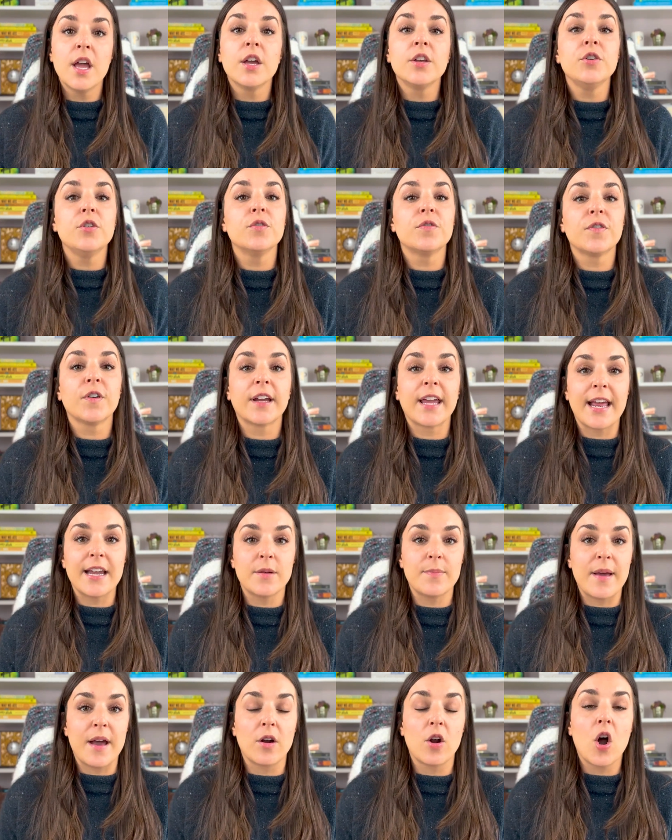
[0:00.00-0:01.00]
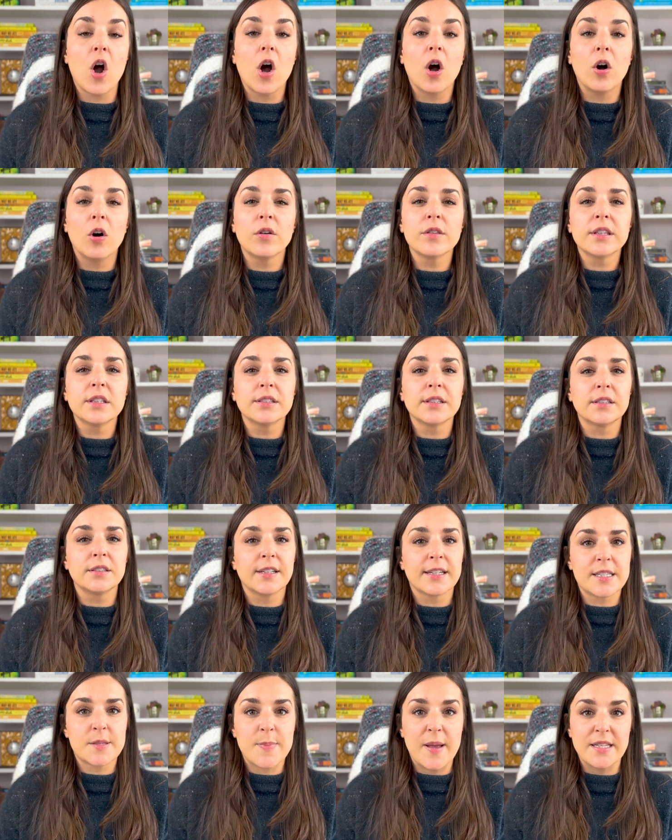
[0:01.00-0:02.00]
you forget about all the little
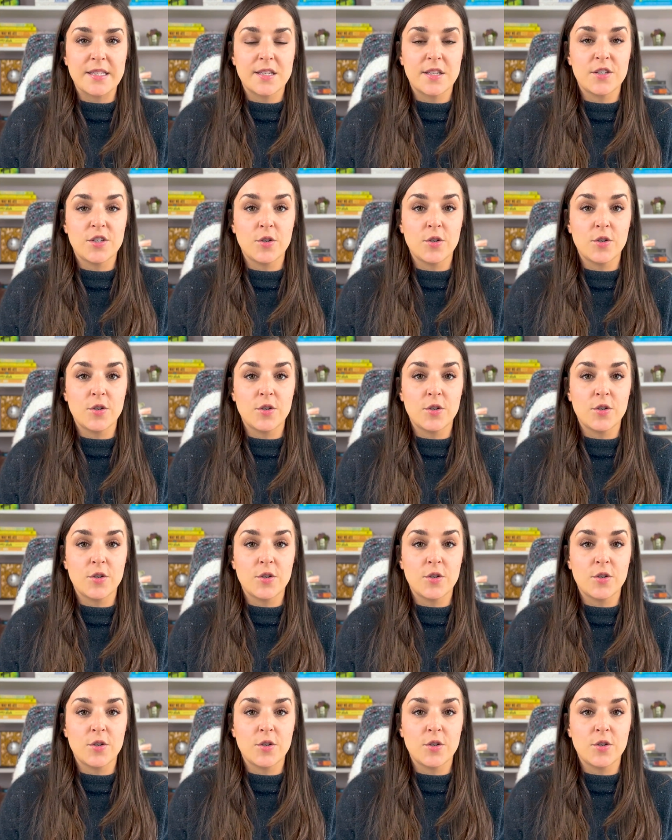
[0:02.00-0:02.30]
expenses